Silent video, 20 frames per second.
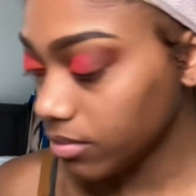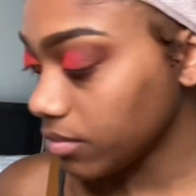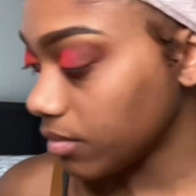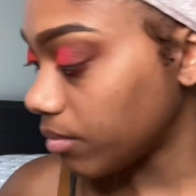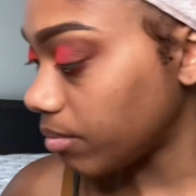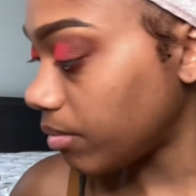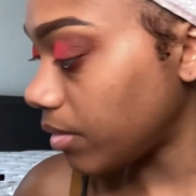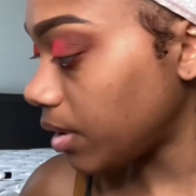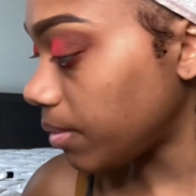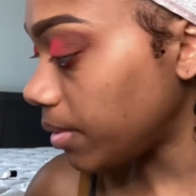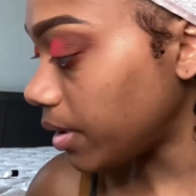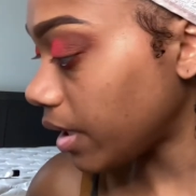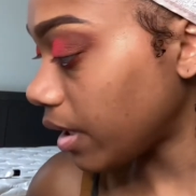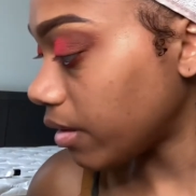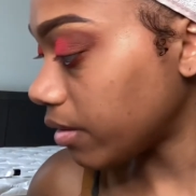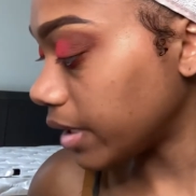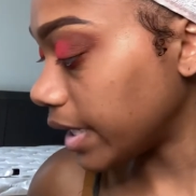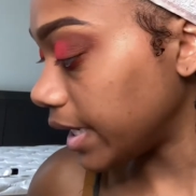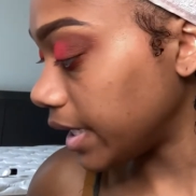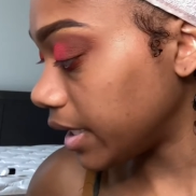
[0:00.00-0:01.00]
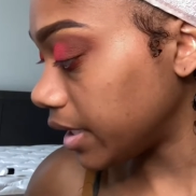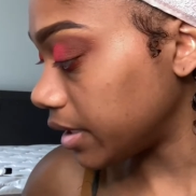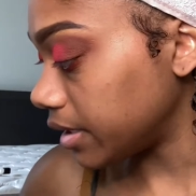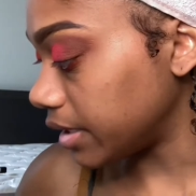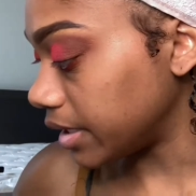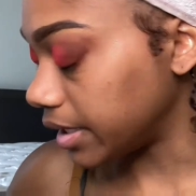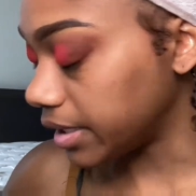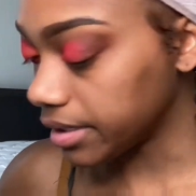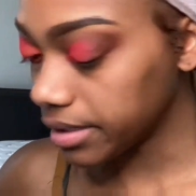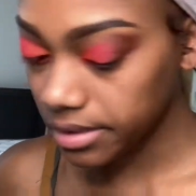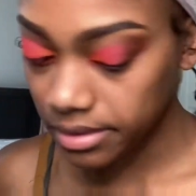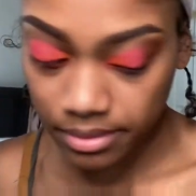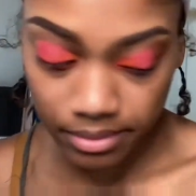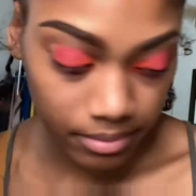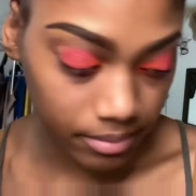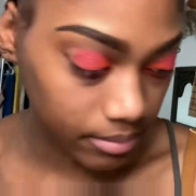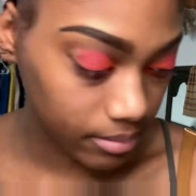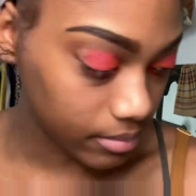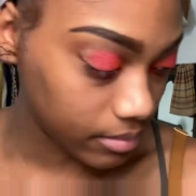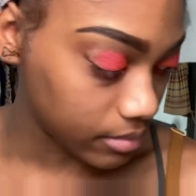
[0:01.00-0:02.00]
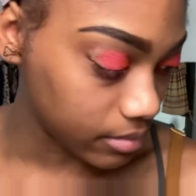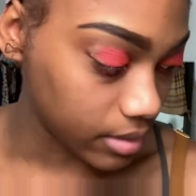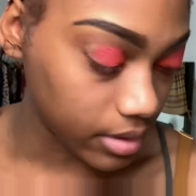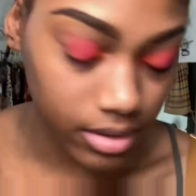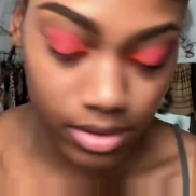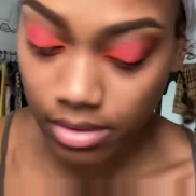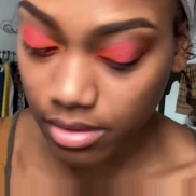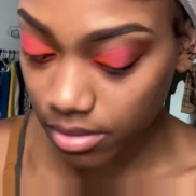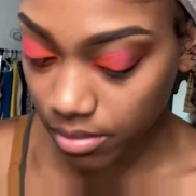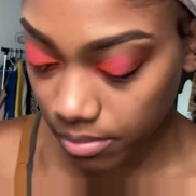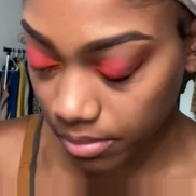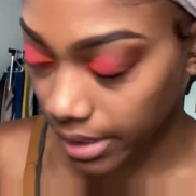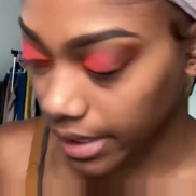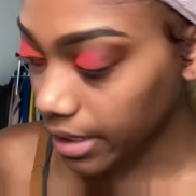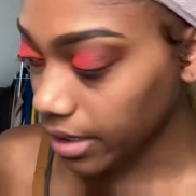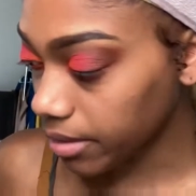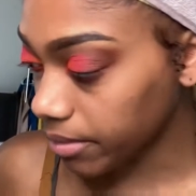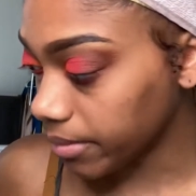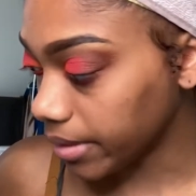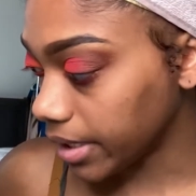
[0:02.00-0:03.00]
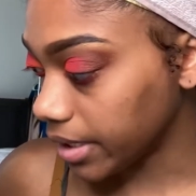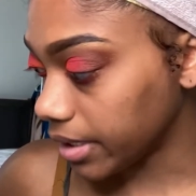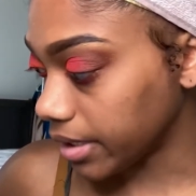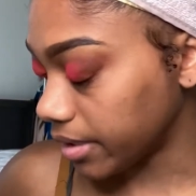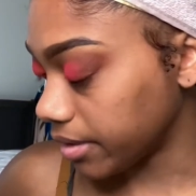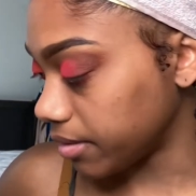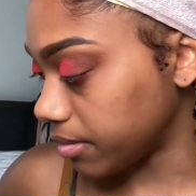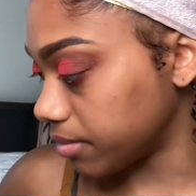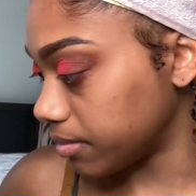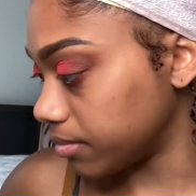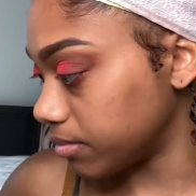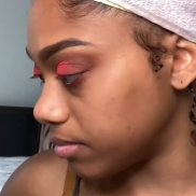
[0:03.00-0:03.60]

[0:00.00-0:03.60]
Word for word: Maybe I'll like it later. I just don't like it right now.